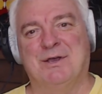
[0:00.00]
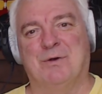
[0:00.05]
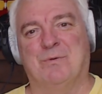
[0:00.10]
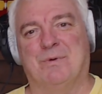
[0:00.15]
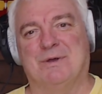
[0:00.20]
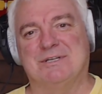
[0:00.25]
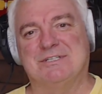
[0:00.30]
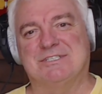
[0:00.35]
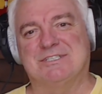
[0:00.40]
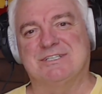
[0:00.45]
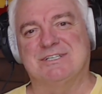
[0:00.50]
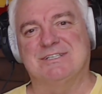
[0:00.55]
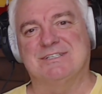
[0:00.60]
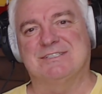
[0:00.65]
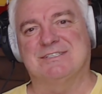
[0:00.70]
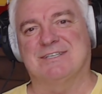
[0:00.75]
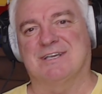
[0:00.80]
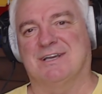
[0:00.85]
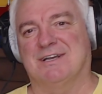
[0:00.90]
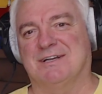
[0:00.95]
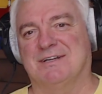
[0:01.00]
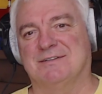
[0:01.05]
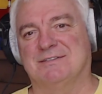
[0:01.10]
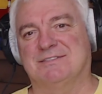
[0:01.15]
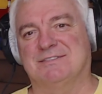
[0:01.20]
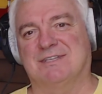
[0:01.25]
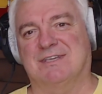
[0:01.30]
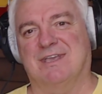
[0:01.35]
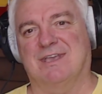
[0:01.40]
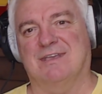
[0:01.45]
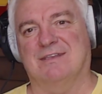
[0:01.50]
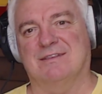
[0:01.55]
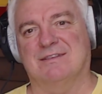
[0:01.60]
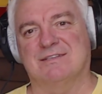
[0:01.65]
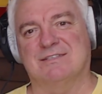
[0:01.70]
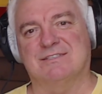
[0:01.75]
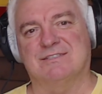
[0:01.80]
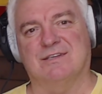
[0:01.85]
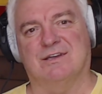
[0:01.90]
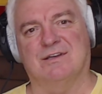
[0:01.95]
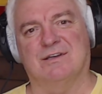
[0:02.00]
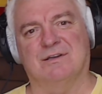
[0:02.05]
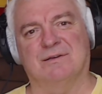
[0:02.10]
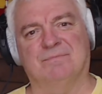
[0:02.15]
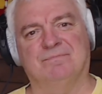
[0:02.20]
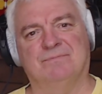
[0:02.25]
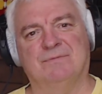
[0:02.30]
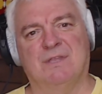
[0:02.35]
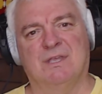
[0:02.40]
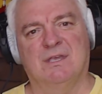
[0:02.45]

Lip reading: when she's singing this song.